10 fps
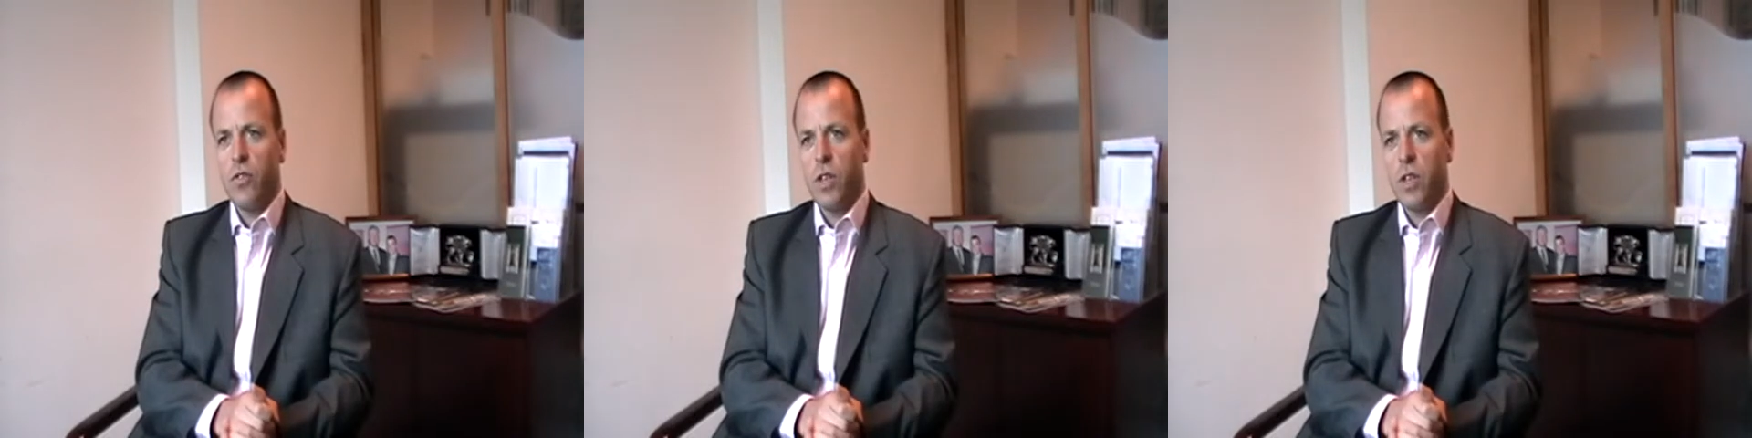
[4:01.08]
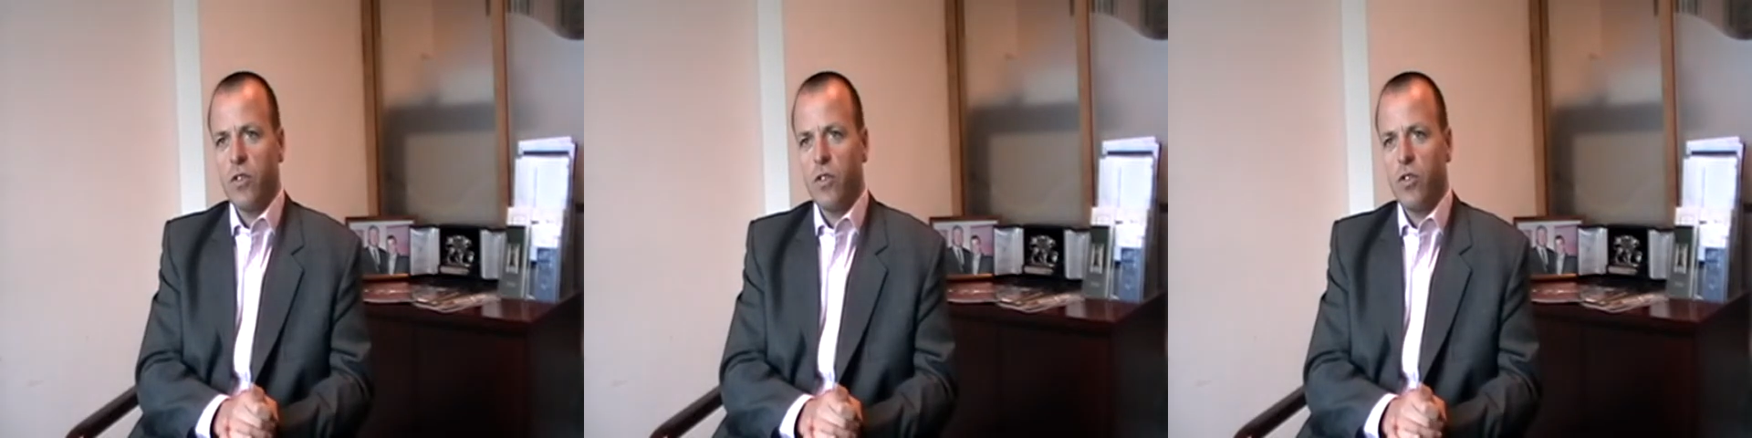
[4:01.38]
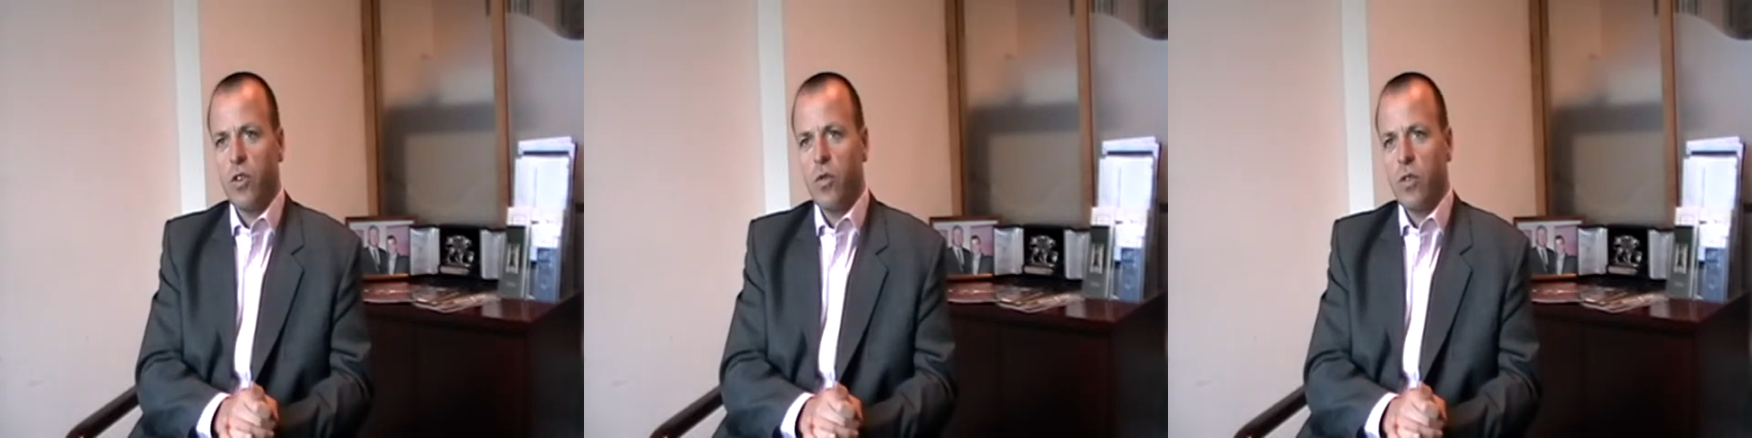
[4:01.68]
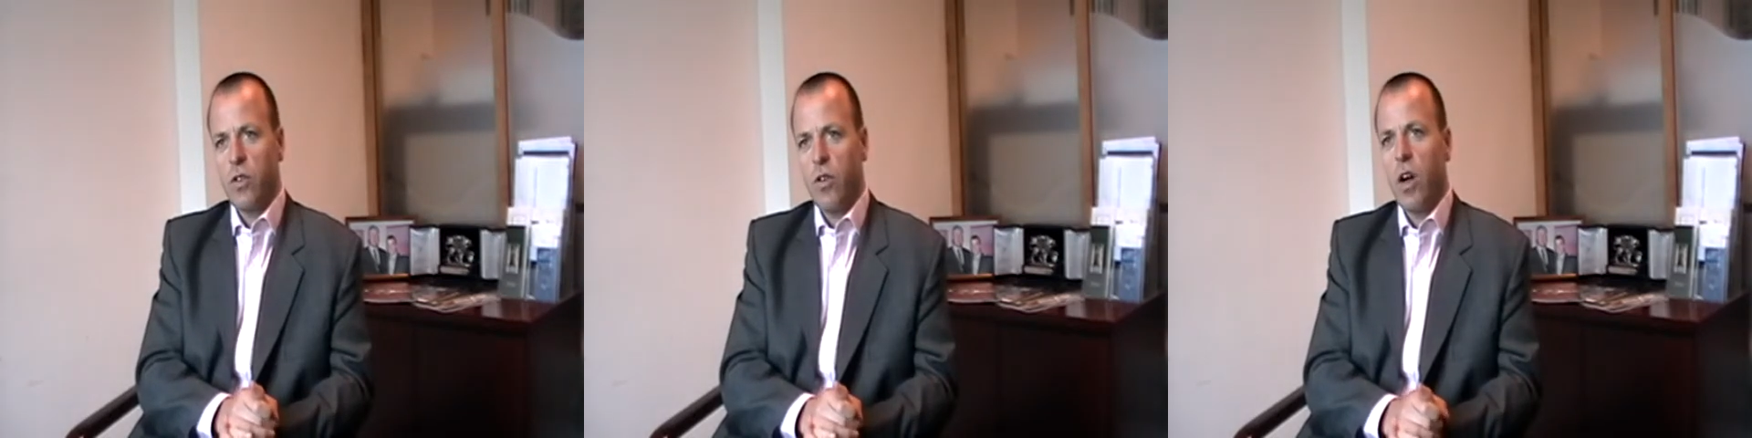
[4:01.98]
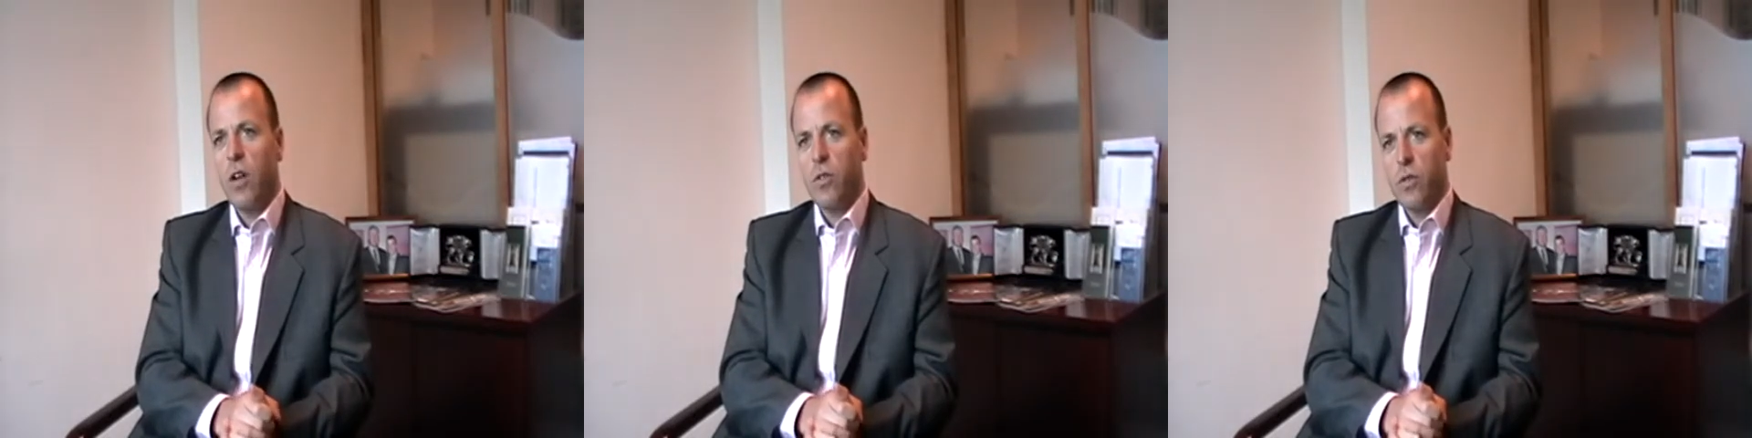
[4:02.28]
treat as your shoulder to
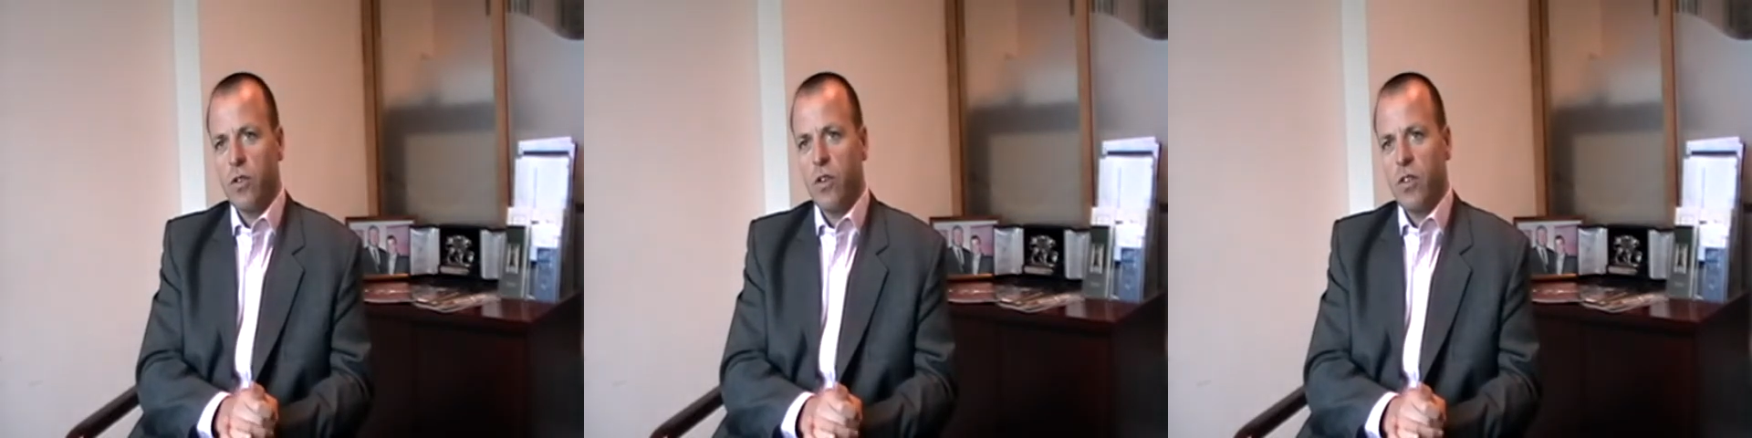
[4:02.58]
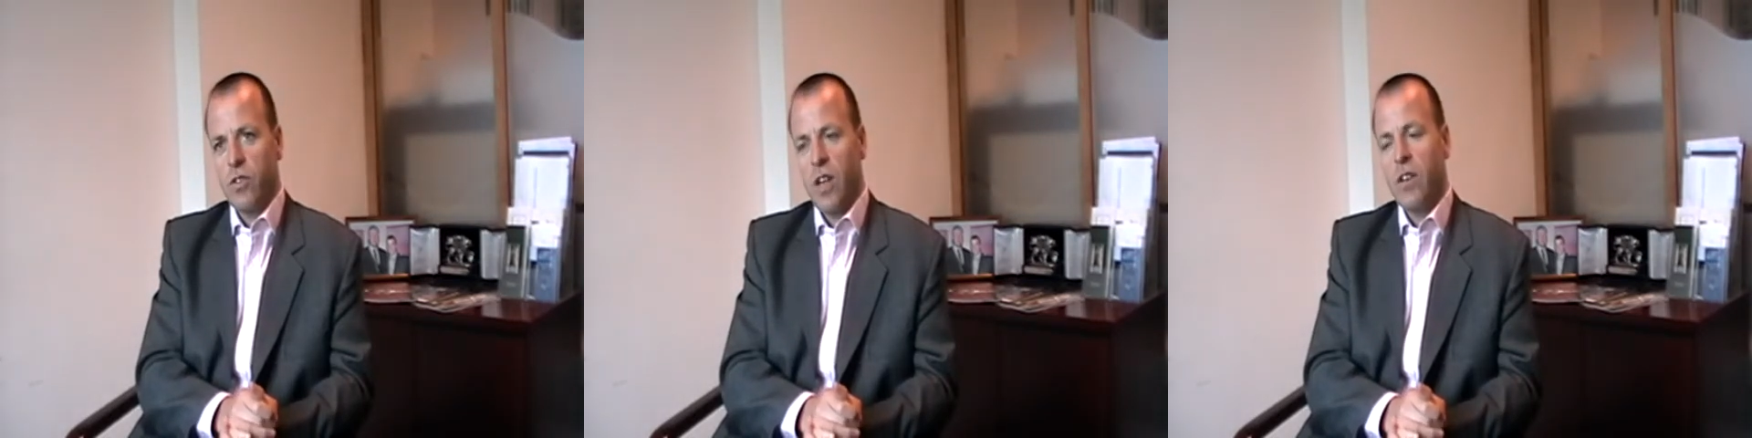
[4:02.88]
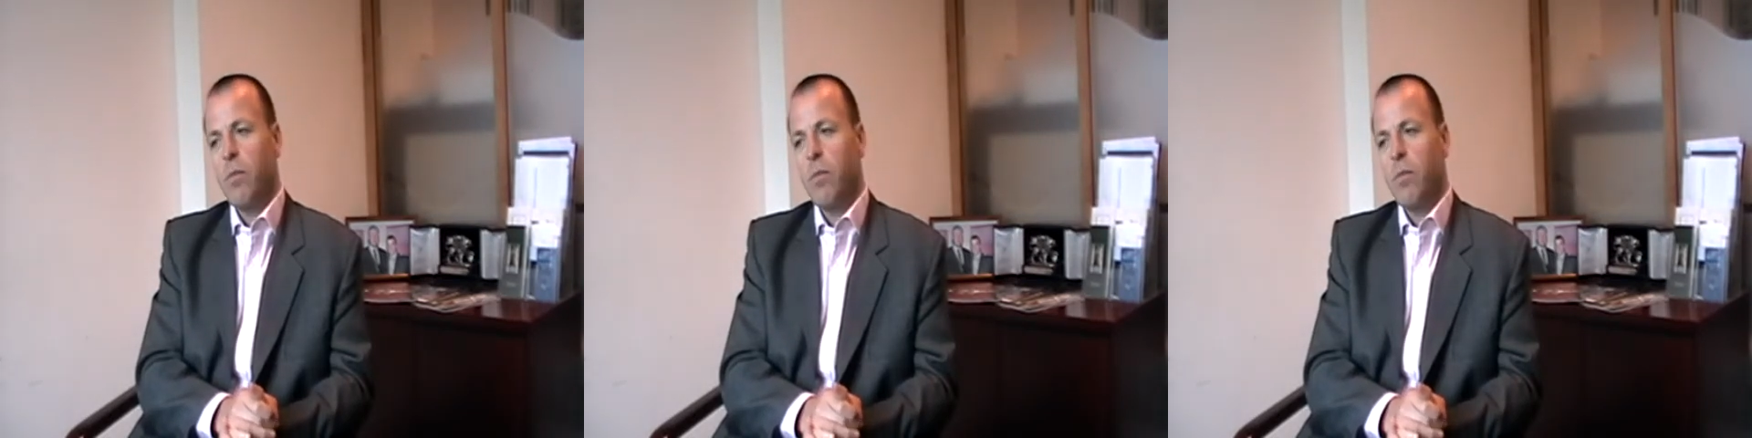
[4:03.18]
cry on to a certain extent,